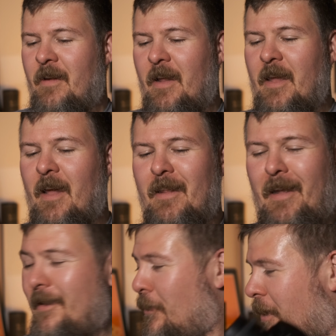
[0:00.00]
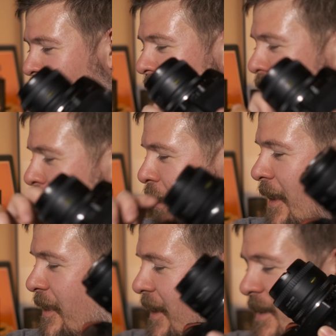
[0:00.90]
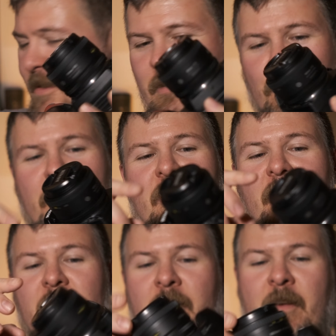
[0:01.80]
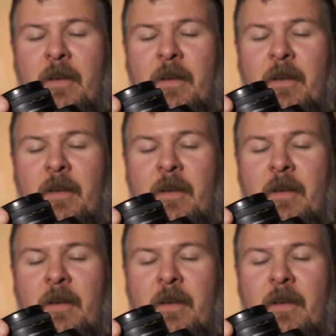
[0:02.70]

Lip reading: And he had like a little kit. He had this with the